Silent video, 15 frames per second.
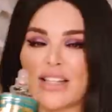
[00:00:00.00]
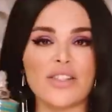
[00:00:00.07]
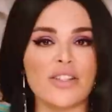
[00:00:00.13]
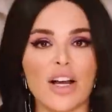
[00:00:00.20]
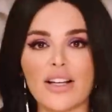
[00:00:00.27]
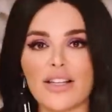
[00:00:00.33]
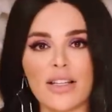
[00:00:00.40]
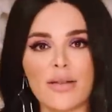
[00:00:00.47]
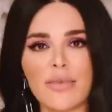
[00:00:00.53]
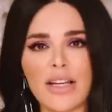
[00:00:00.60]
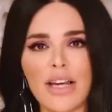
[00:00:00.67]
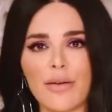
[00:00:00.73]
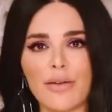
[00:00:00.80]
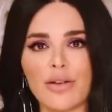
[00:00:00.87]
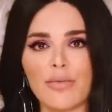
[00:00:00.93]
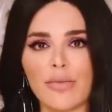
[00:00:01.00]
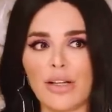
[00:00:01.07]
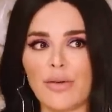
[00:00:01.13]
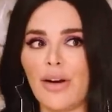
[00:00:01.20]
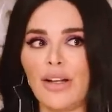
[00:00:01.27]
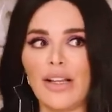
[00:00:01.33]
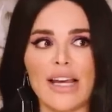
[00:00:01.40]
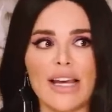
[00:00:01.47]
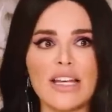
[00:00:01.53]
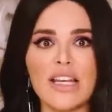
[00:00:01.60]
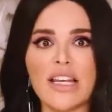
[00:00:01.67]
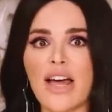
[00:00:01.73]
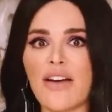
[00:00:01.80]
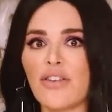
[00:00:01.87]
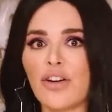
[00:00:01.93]
It's not something I would normally wear. Like I
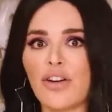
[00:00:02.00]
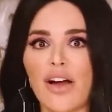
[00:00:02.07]
never